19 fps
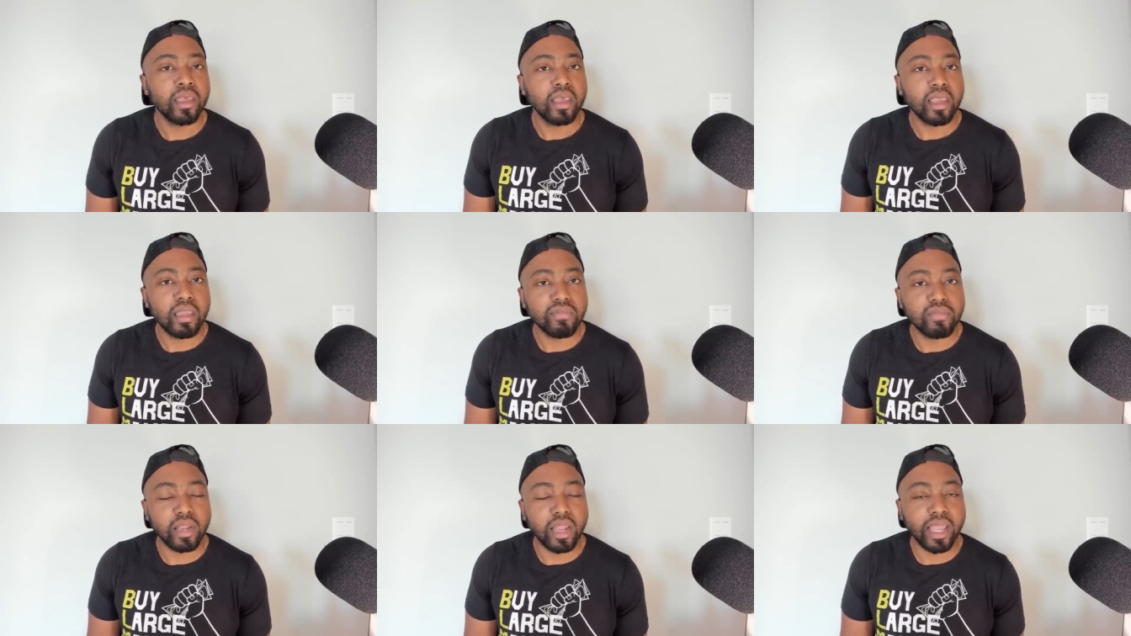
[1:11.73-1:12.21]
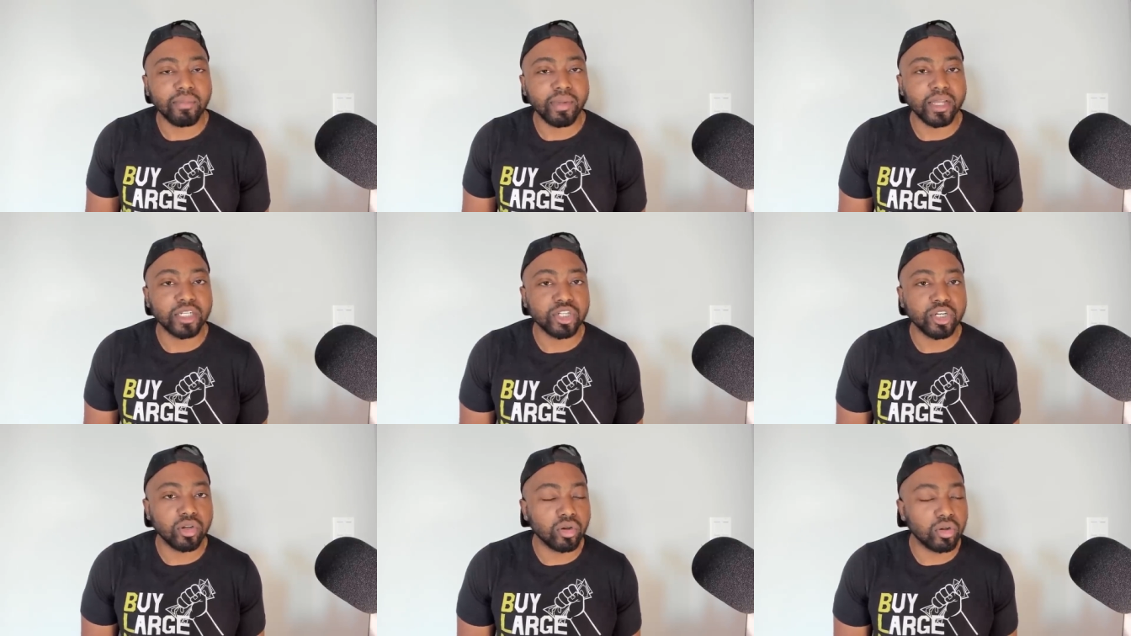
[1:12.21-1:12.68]
If you like my
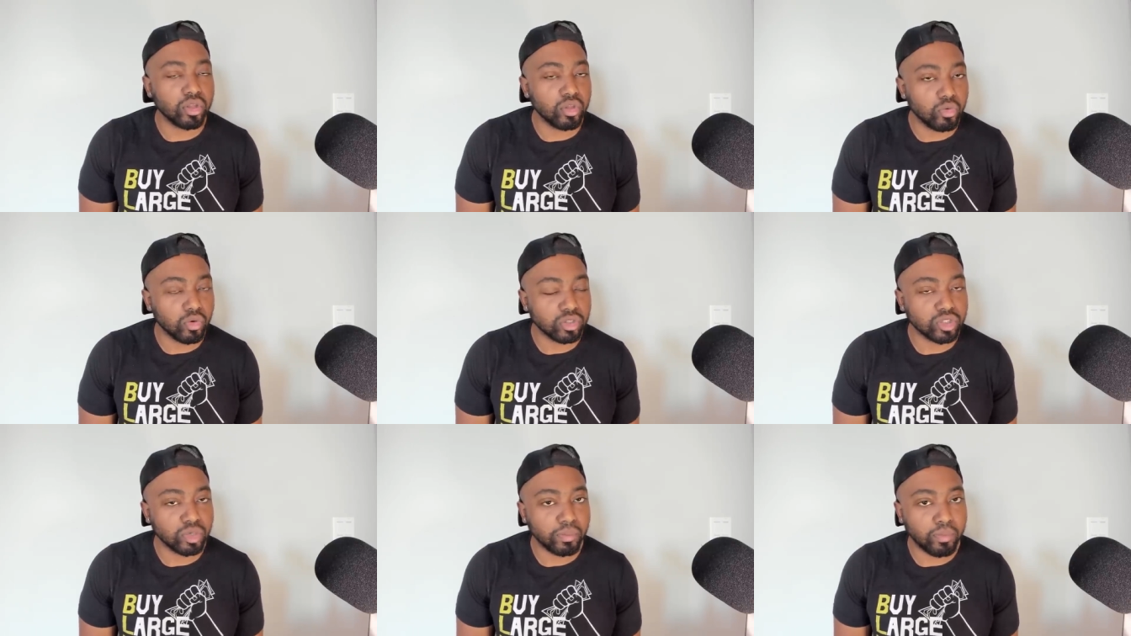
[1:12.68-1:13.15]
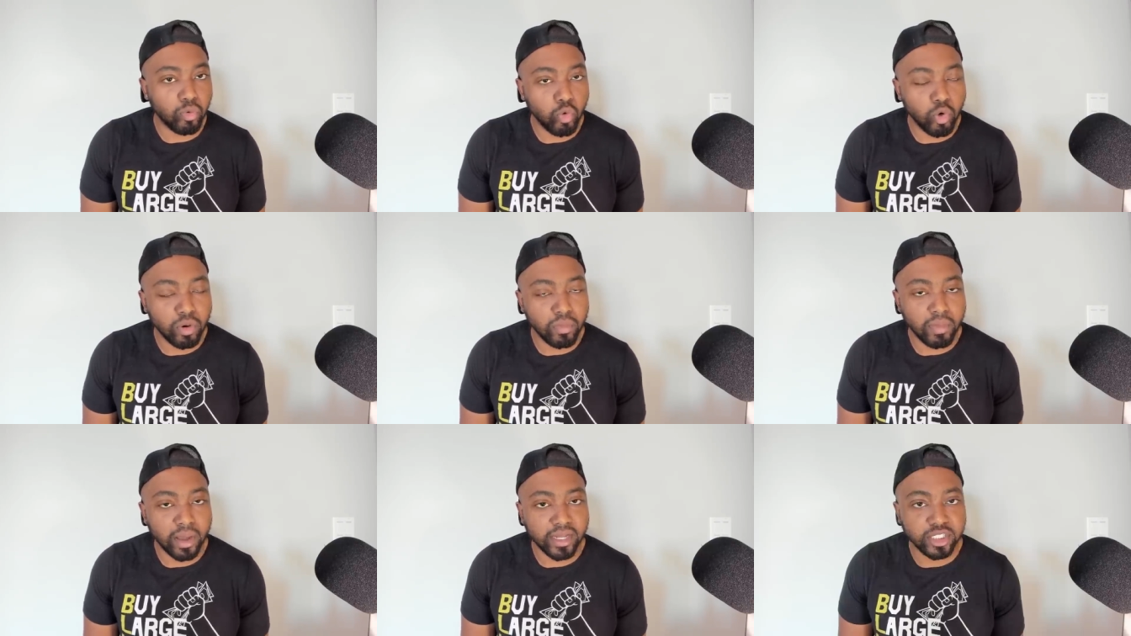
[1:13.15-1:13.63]
channel and you want to
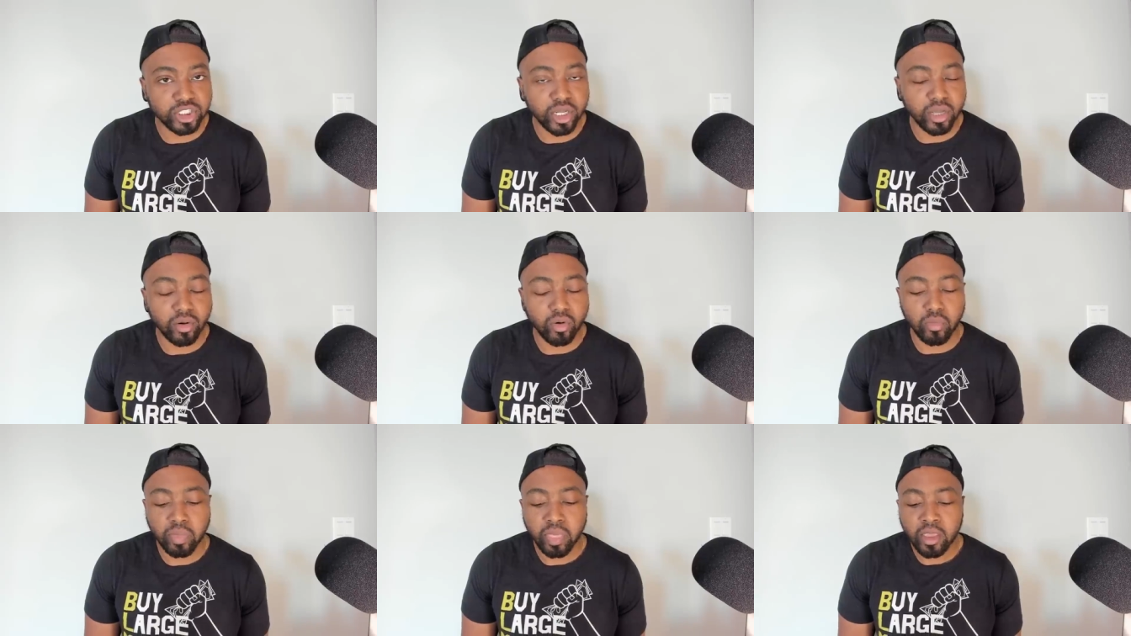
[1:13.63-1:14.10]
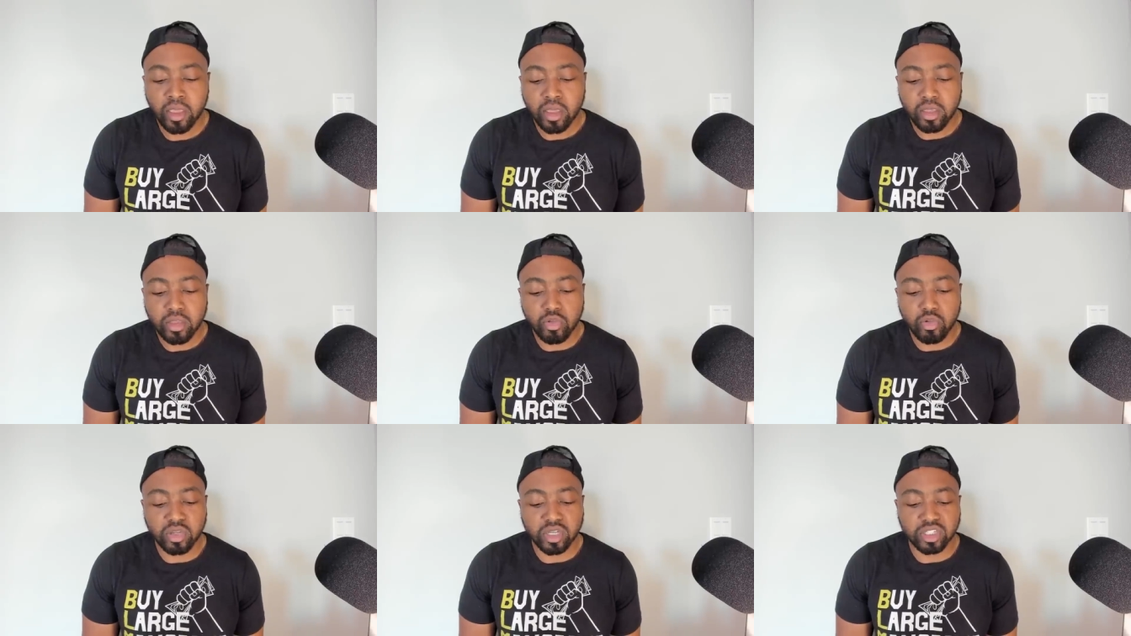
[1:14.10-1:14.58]
support my channel,
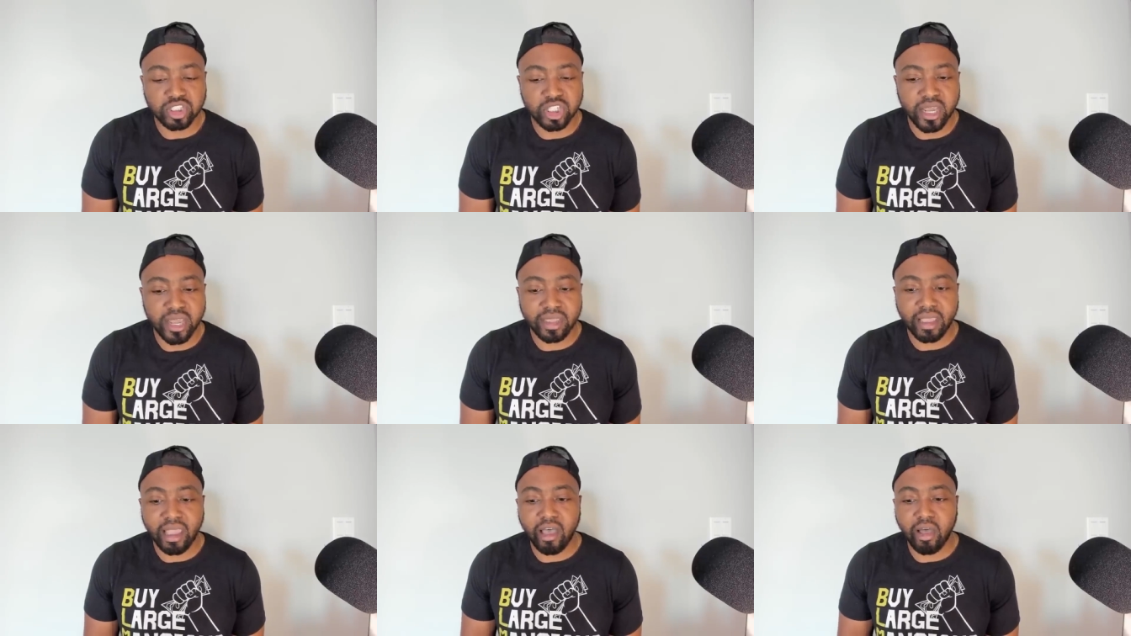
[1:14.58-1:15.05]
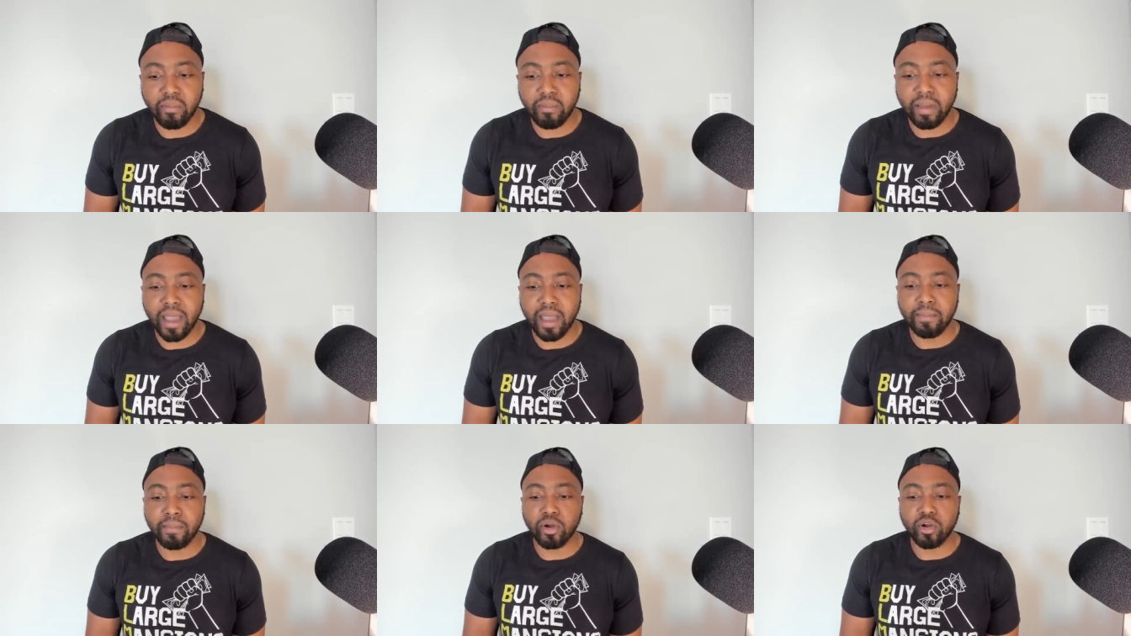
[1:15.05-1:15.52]
you can check out
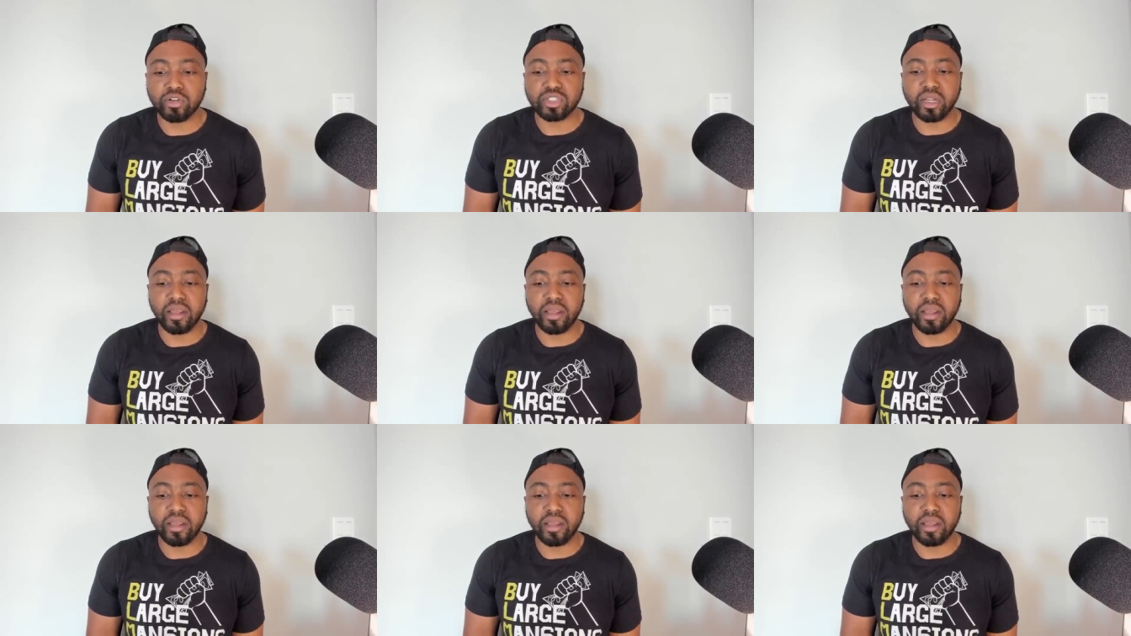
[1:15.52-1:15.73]
my merch.